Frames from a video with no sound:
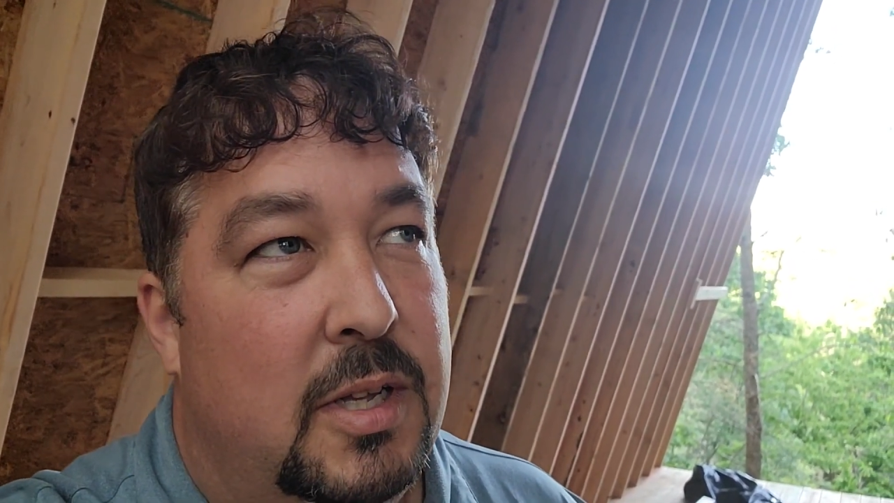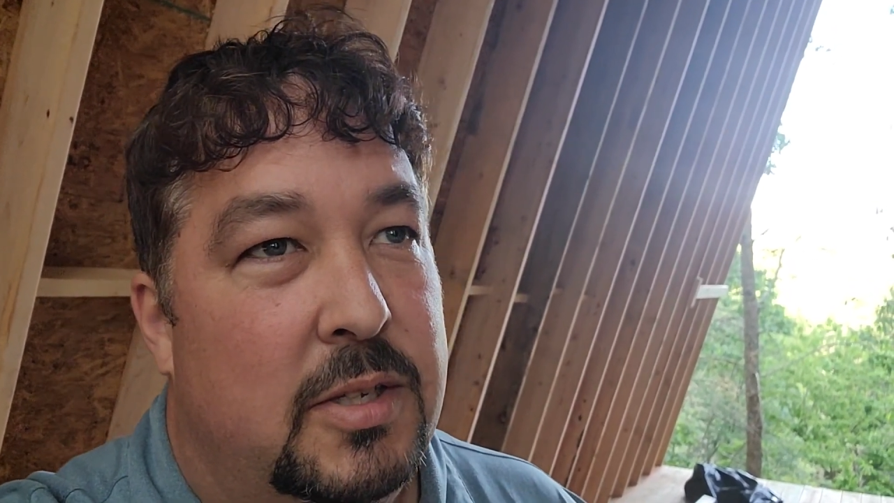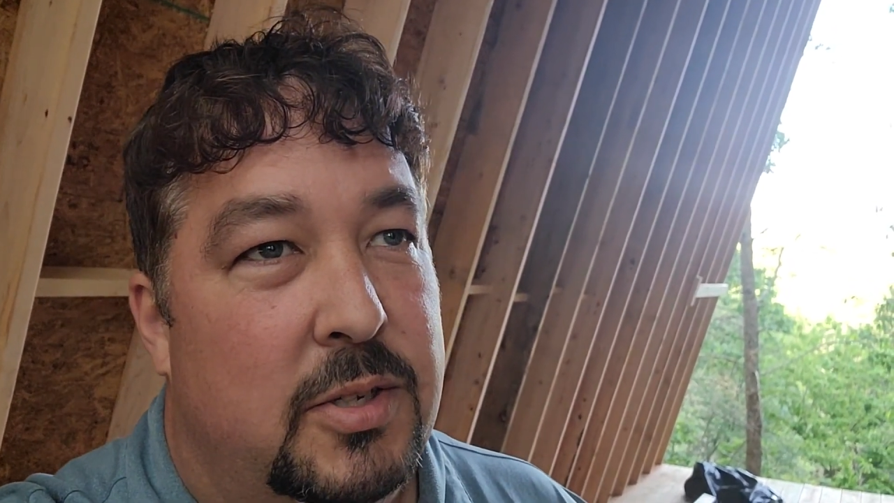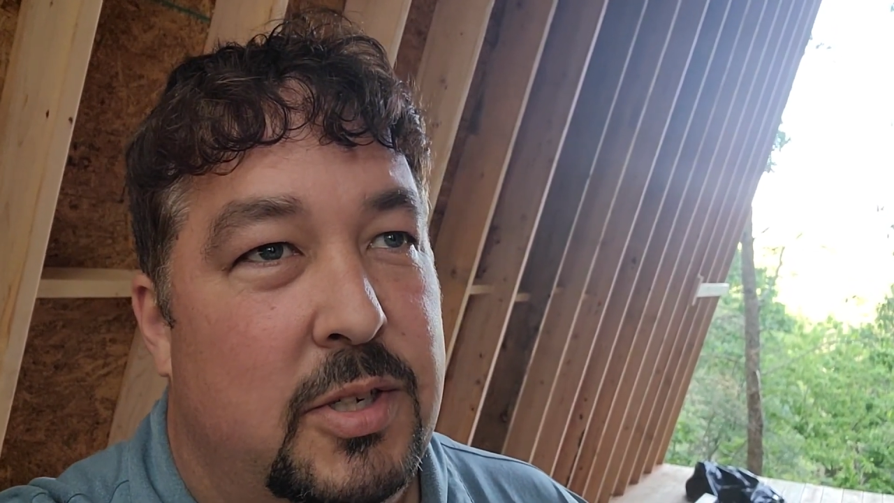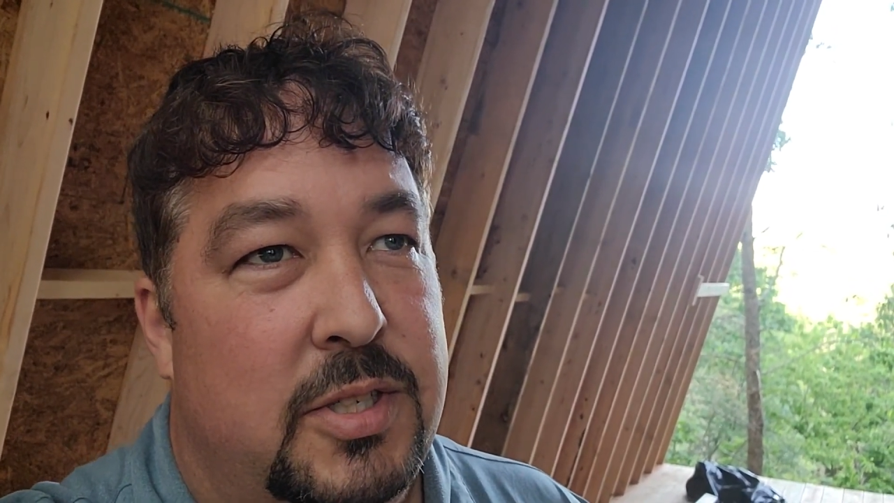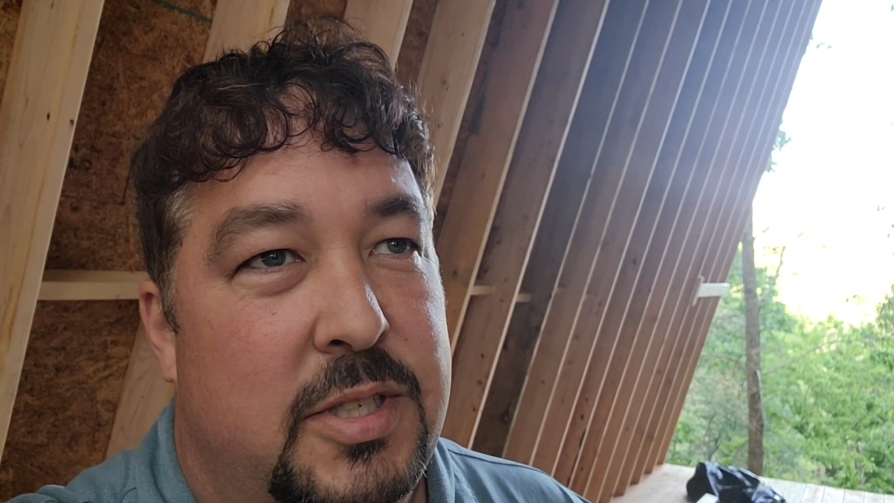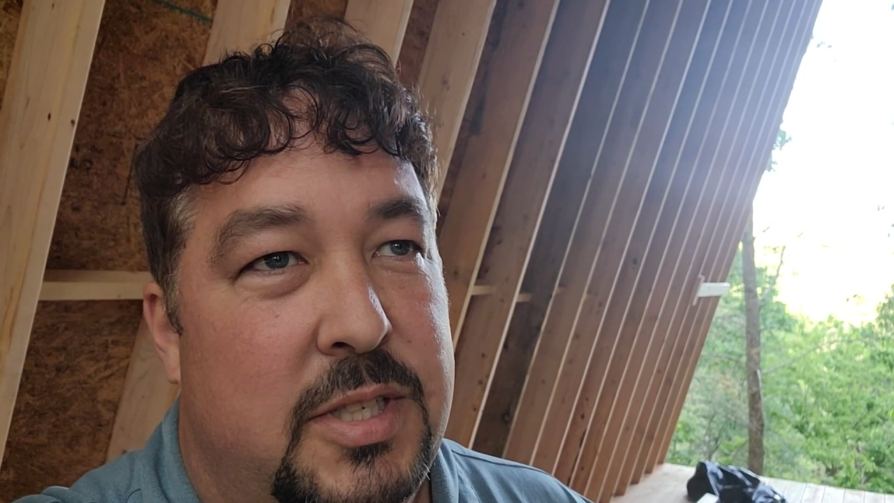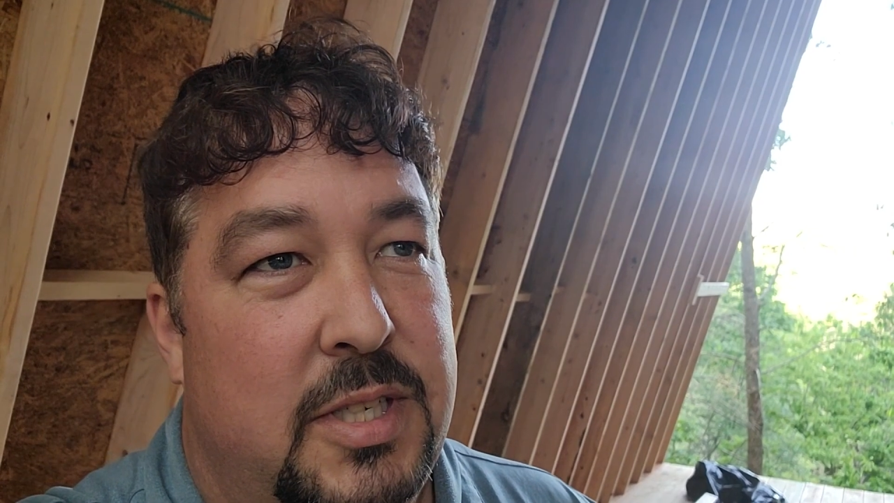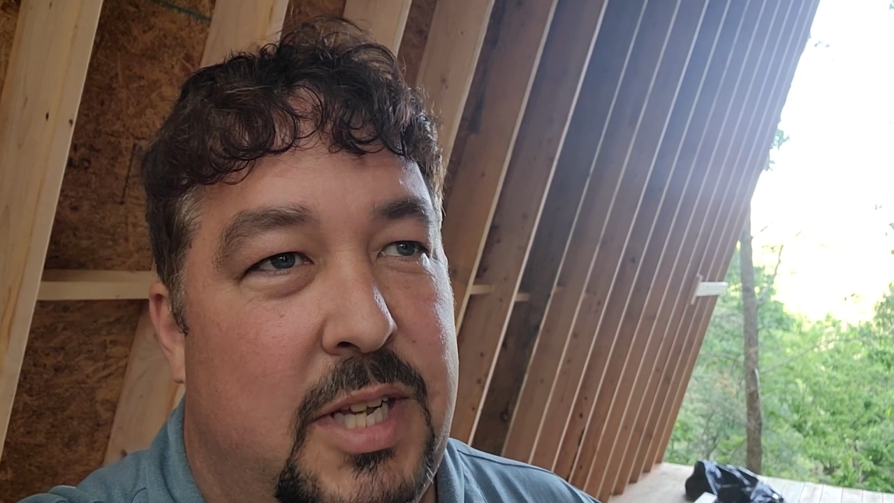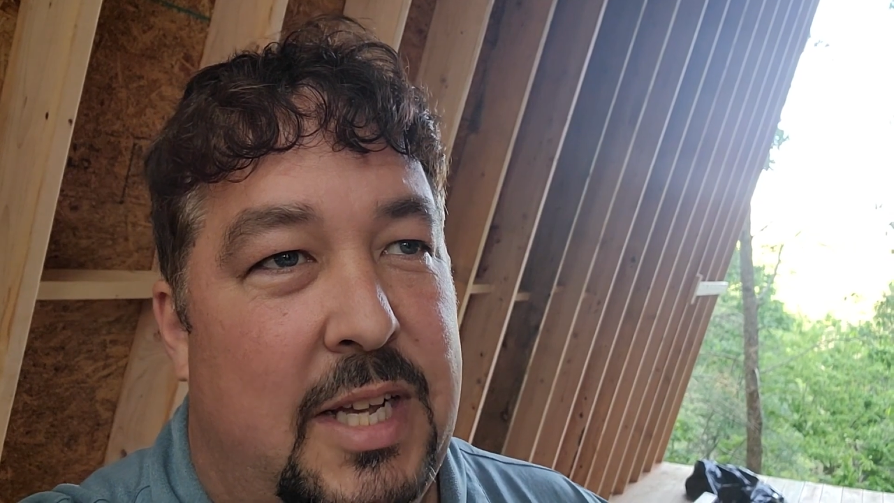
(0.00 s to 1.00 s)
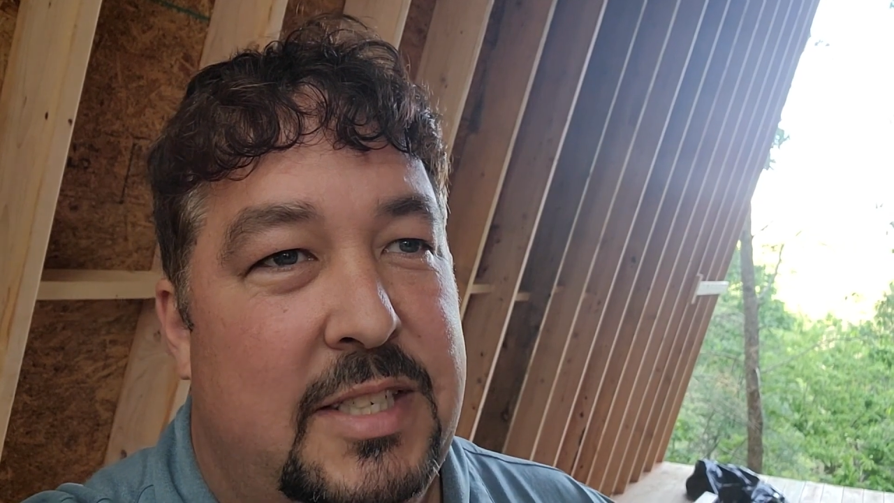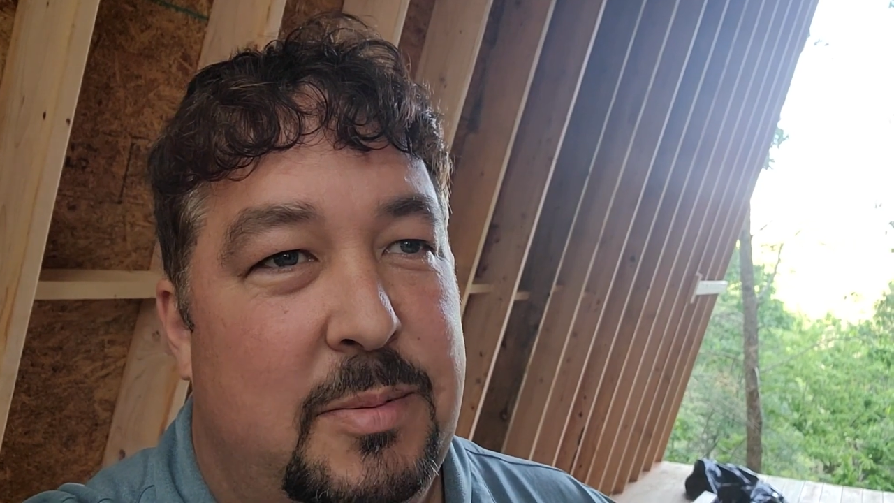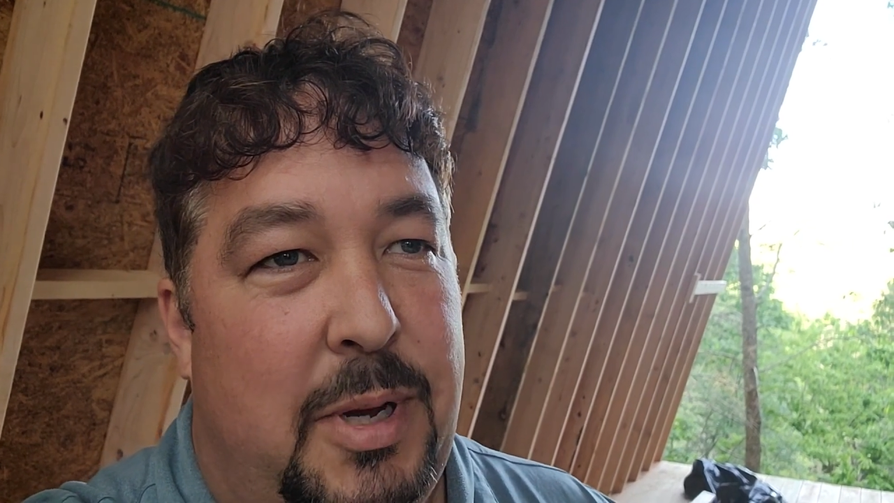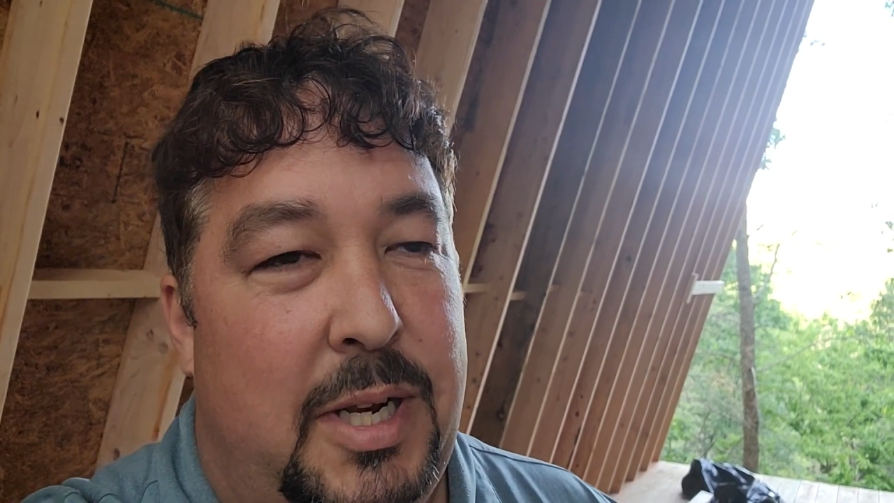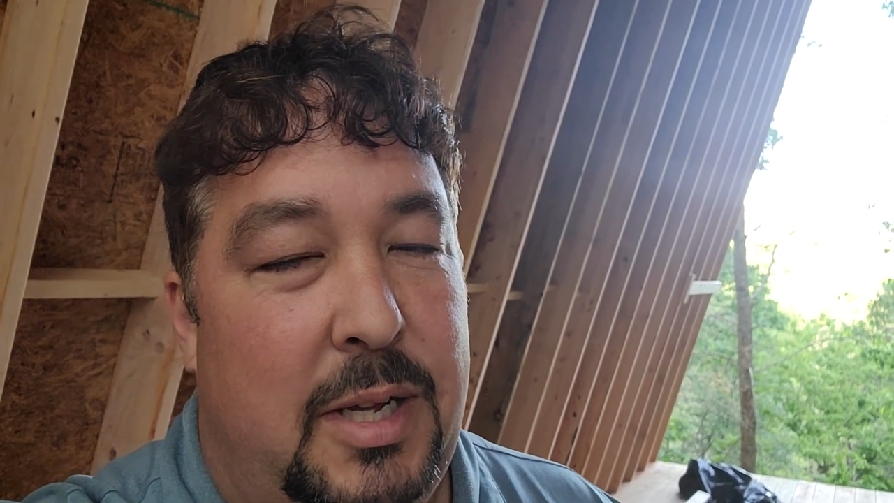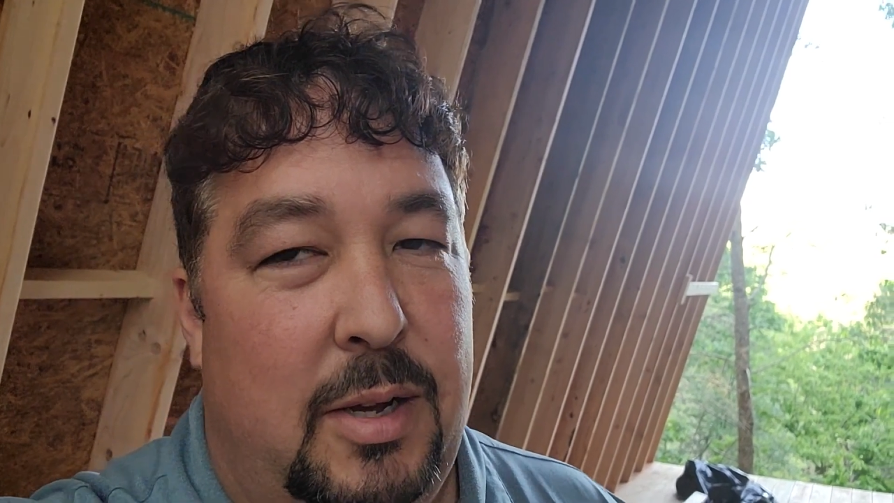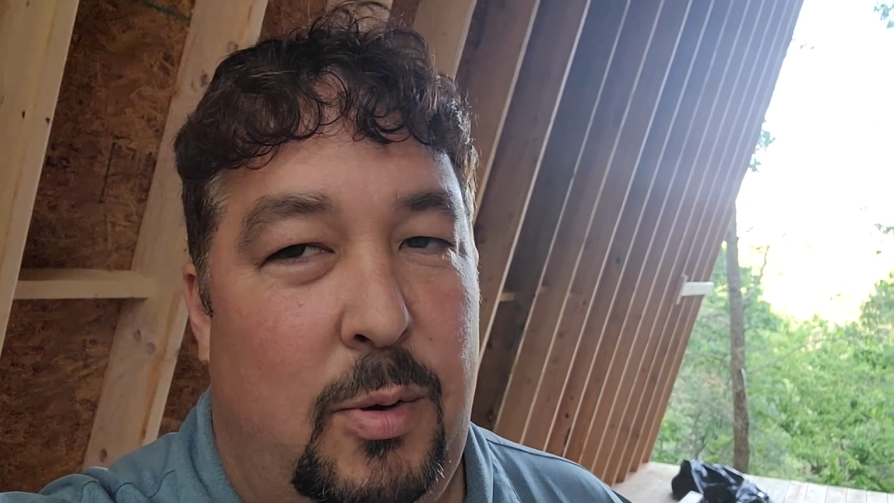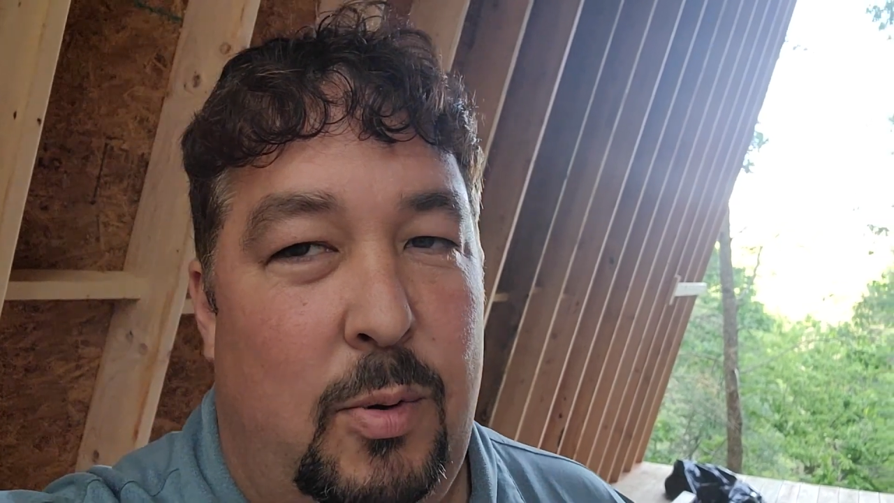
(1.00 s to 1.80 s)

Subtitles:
So just guesstimating,